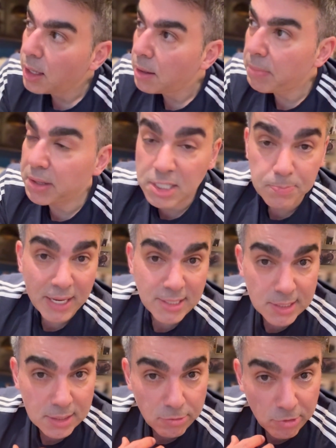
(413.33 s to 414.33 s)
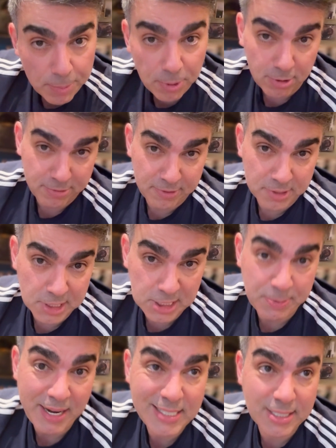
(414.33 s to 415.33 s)
But this place is a rip-off, it's
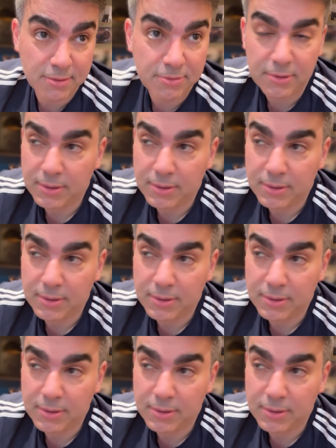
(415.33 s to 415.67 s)
expensive.